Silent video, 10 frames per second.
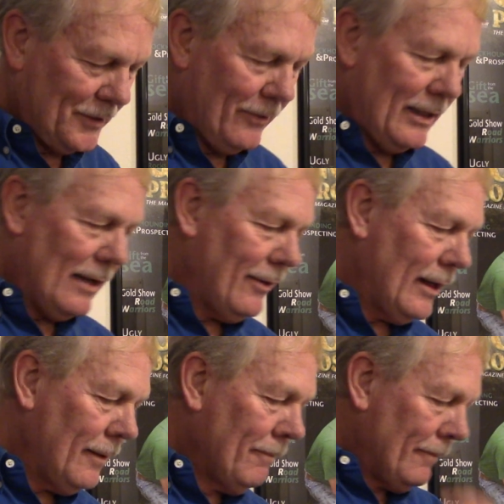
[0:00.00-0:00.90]
every now and
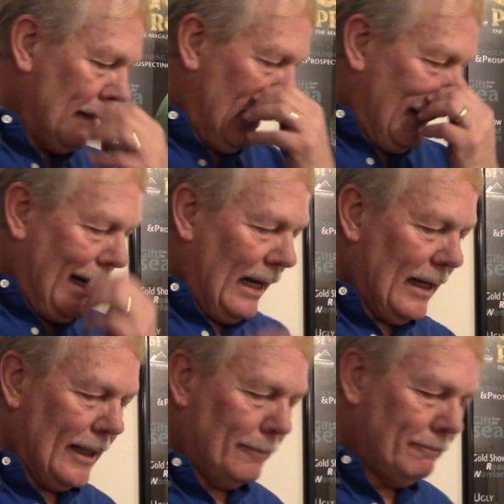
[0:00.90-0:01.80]

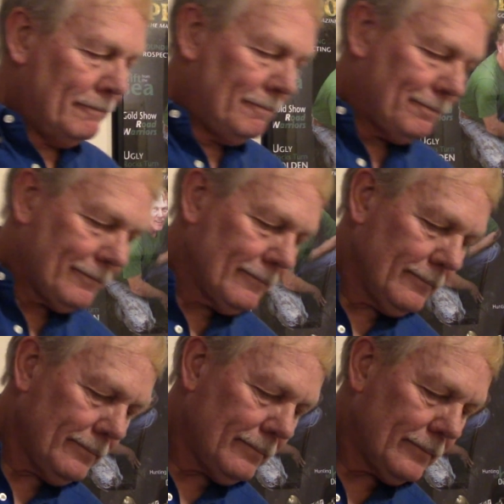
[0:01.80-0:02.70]
then.
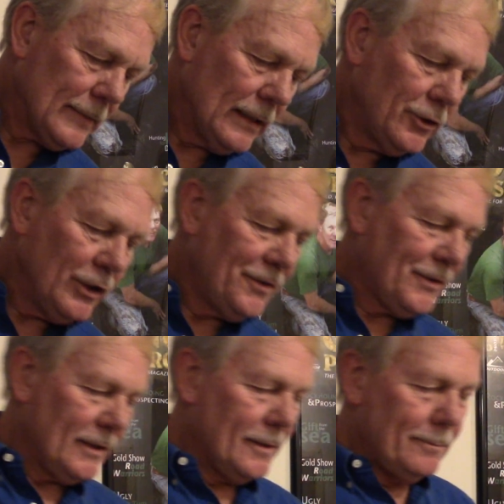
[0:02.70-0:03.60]

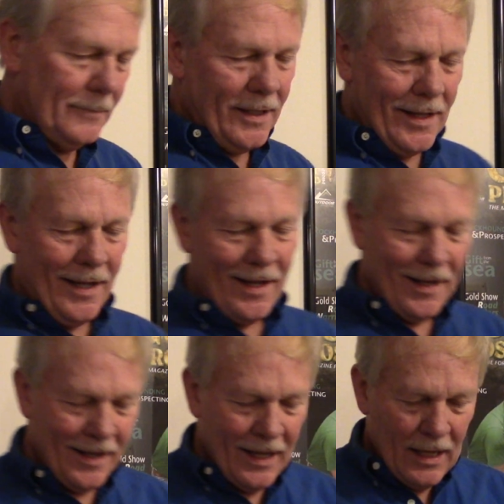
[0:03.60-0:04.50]
Just to
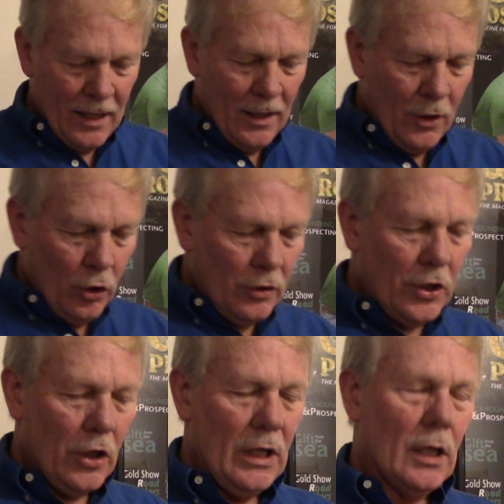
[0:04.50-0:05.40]

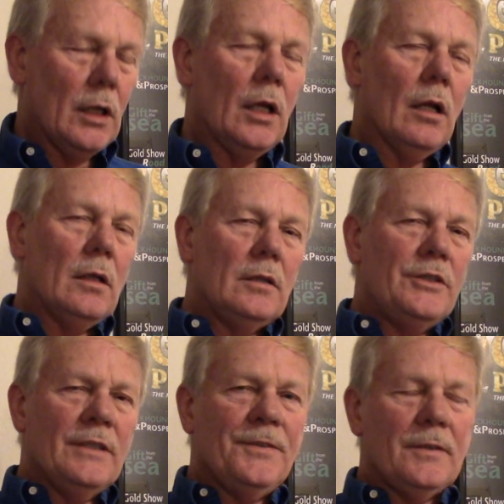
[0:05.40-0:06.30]
tell you a little,
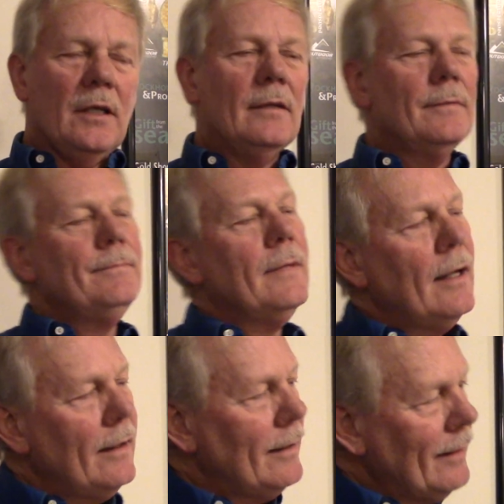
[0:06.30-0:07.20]
just
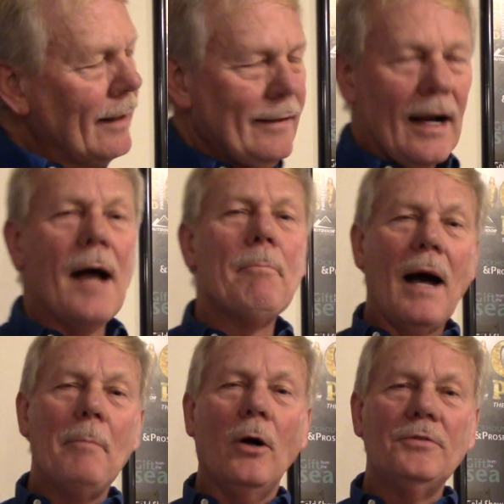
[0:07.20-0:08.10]
not that I'm
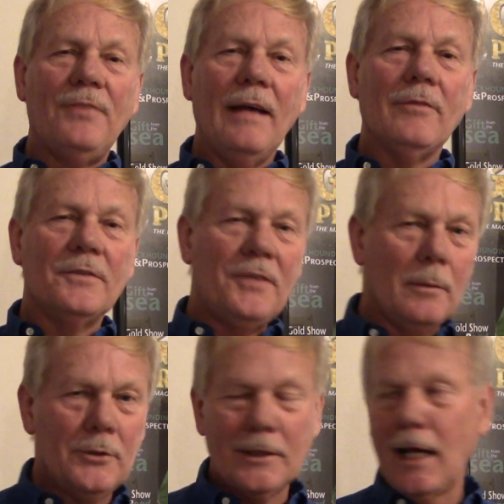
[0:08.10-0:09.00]
my most favorite
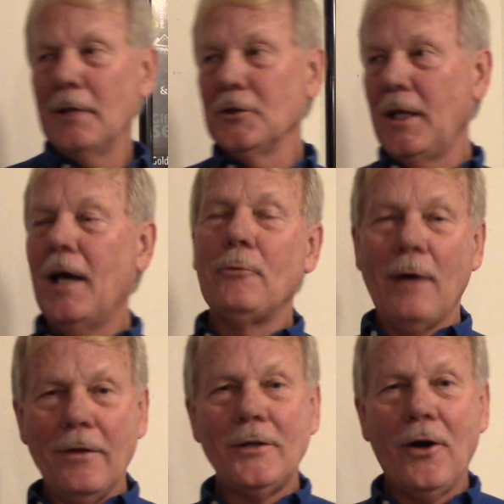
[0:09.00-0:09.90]
subject. Actually, I'd
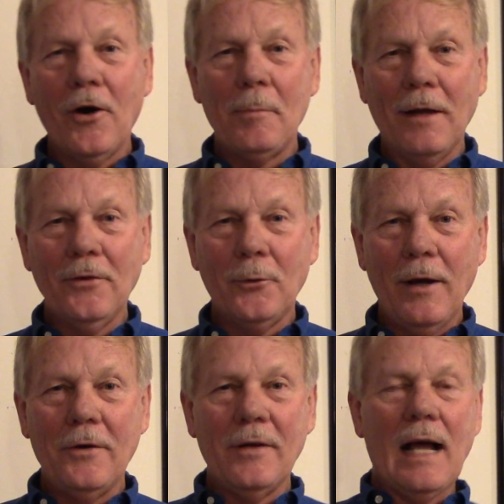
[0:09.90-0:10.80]
rather talk about the
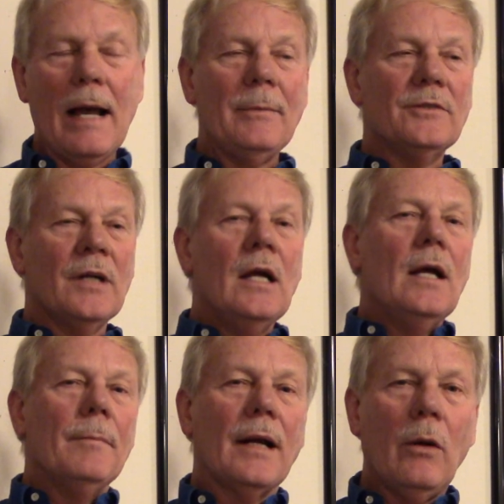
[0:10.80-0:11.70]
crater of diamonds,
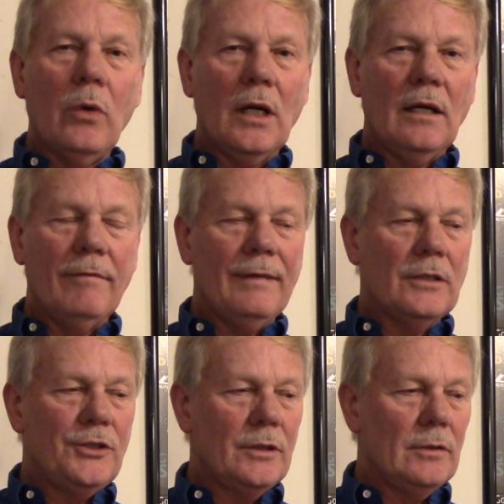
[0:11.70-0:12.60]
but I want to
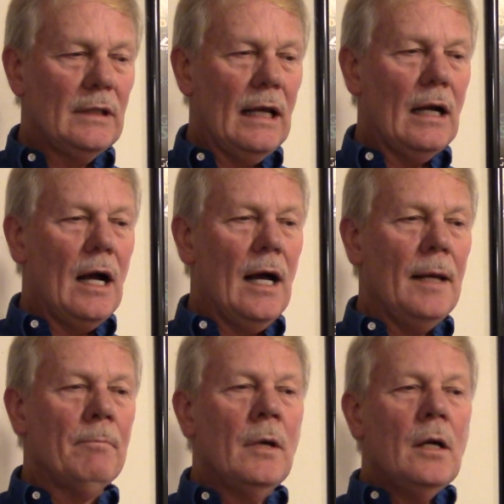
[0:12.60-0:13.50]
convince you that
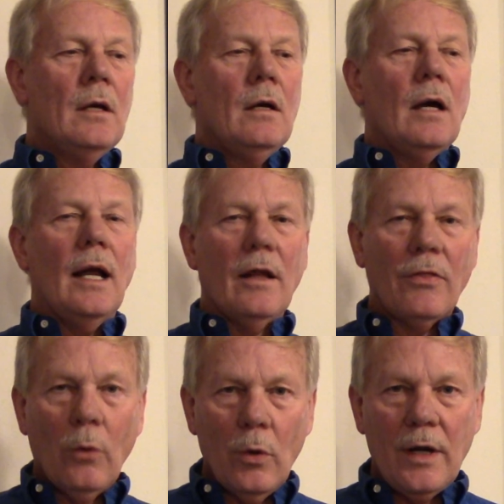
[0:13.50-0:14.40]
I'm an
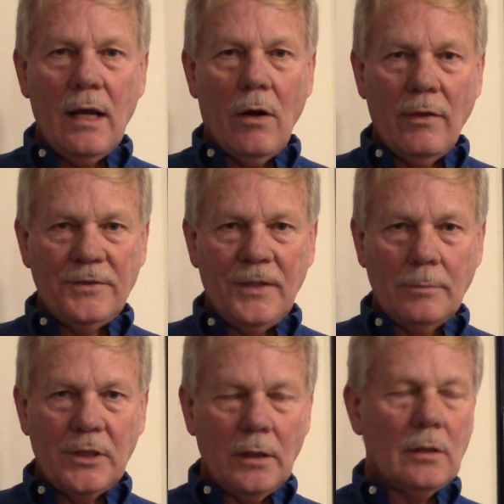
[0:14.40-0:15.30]
authority on the
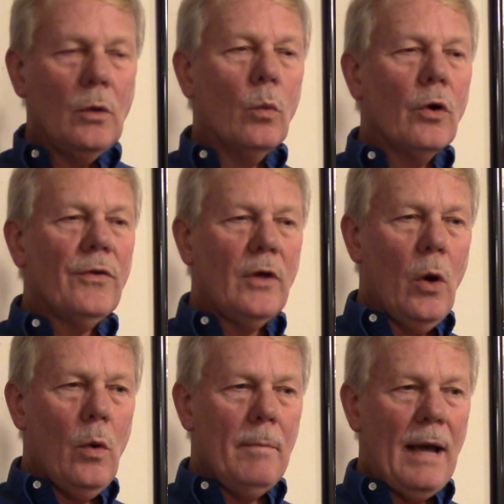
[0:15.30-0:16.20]
subject, worth
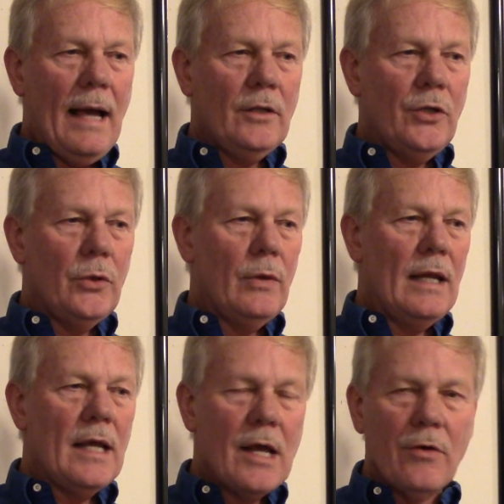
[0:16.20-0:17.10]
going back to
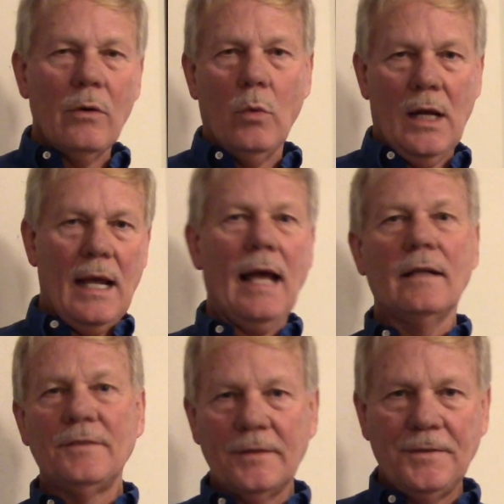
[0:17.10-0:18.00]
and hearing what he
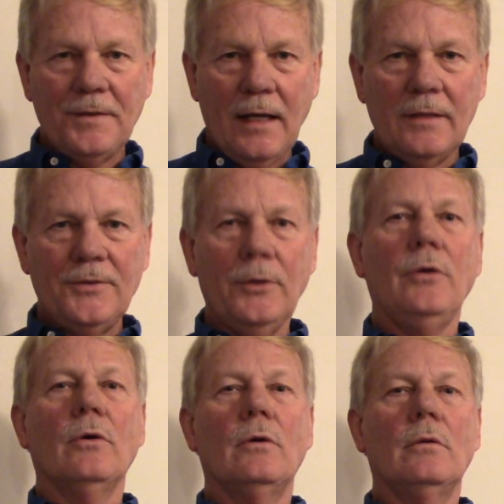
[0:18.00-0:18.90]
has to say, so
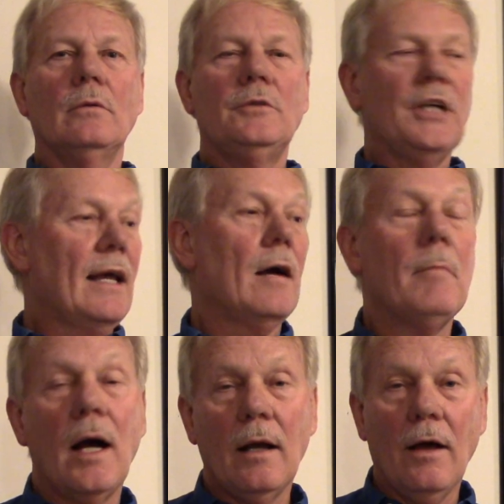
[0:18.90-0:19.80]
you'll check out
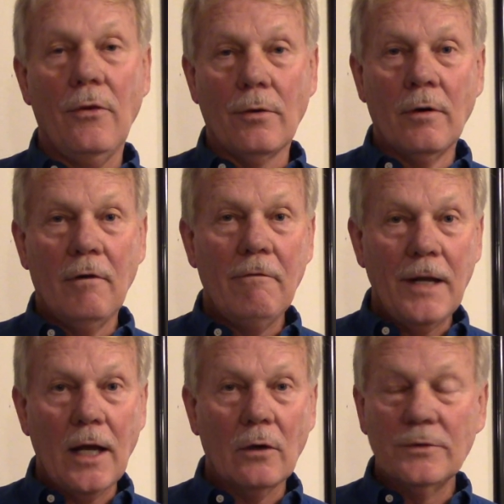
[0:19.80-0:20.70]
my other
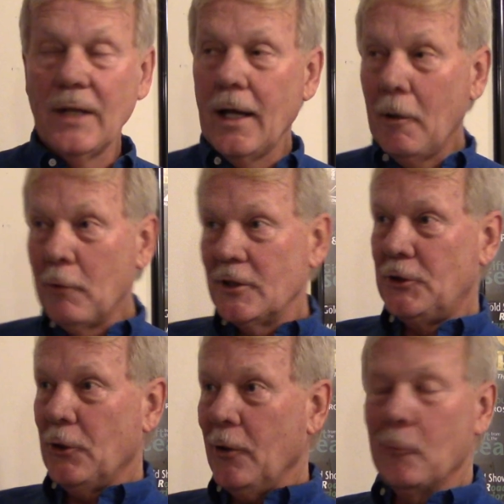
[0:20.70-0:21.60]
videos. And I want to
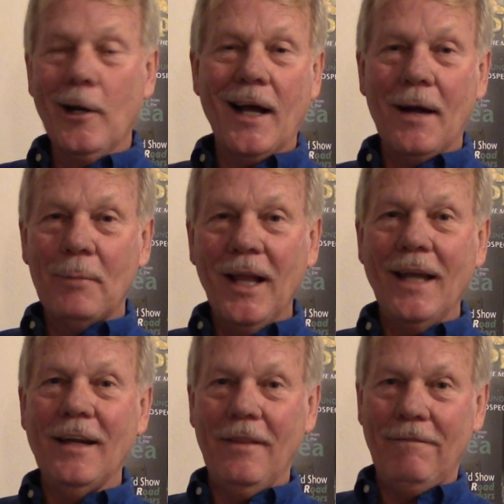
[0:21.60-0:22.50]
show you what I got
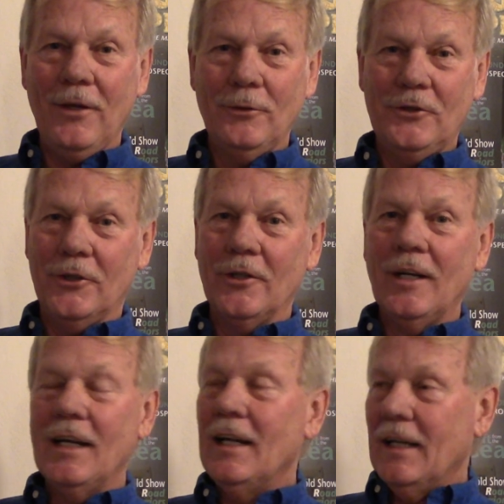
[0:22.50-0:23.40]
planned in the future
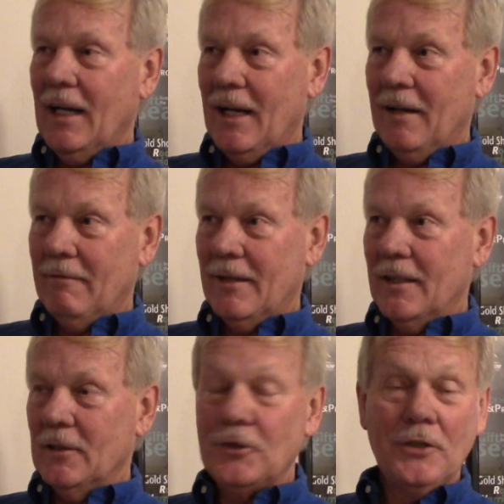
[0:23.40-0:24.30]

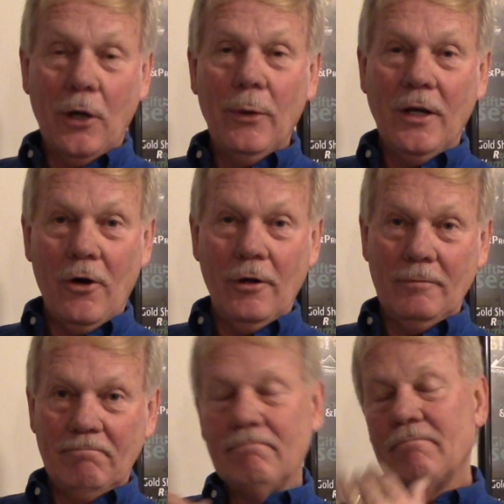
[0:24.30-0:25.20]
of showing on